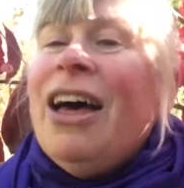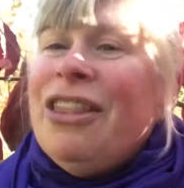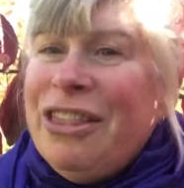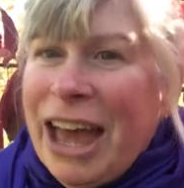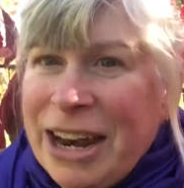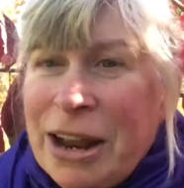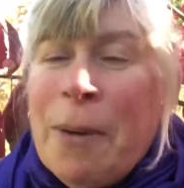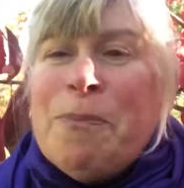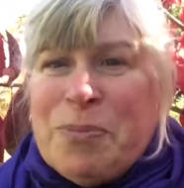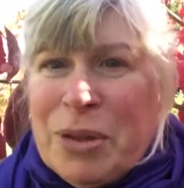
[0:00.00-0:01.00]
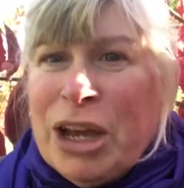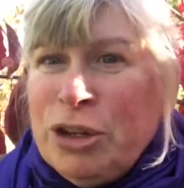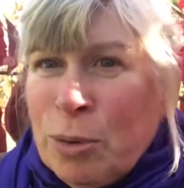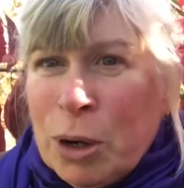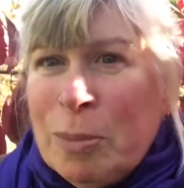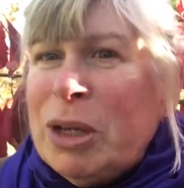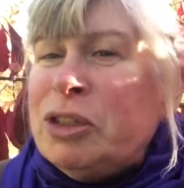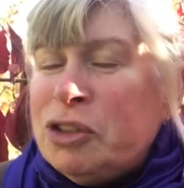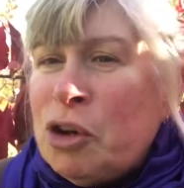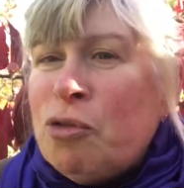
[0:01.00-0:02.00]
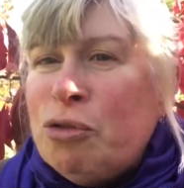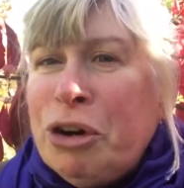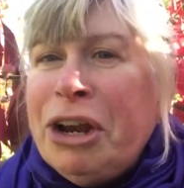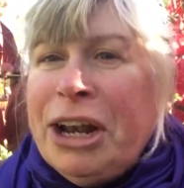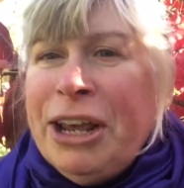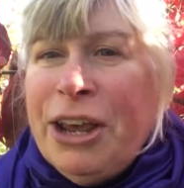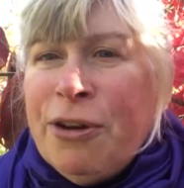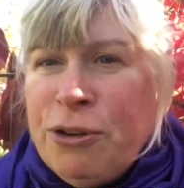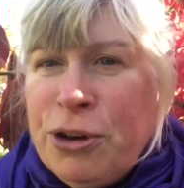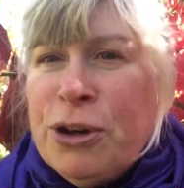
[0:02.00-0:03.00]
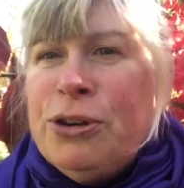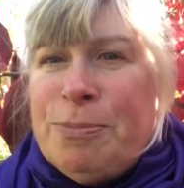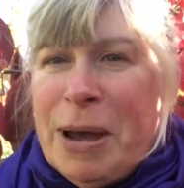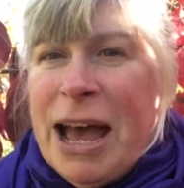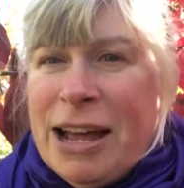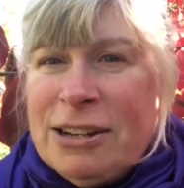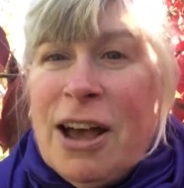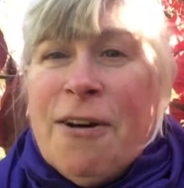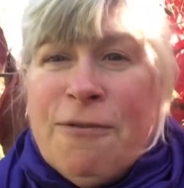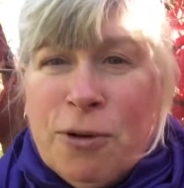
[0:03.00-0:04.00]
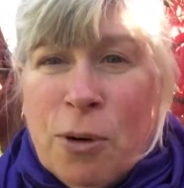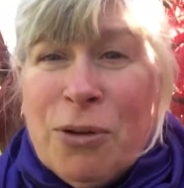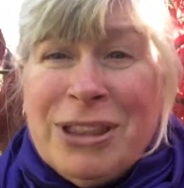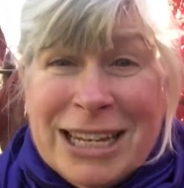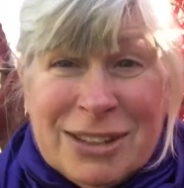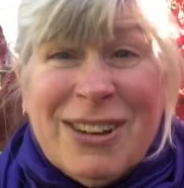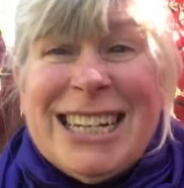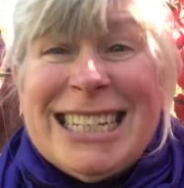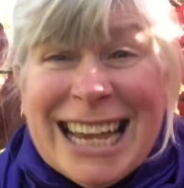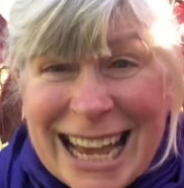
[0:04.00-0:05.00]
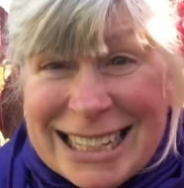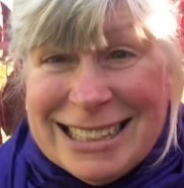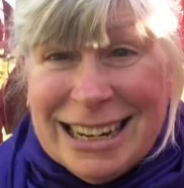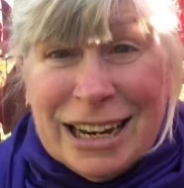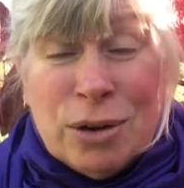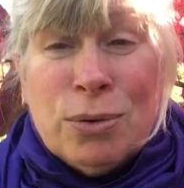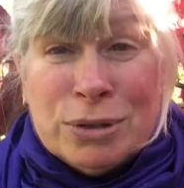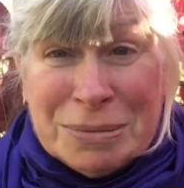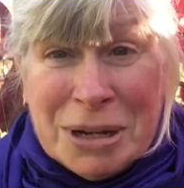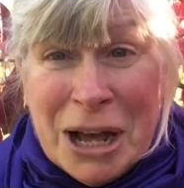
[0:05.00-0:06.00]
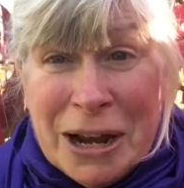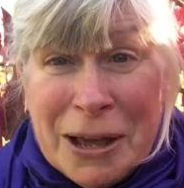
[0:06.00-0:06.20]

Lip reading: then euonymus is a really good bet for this fantastic autumn colour.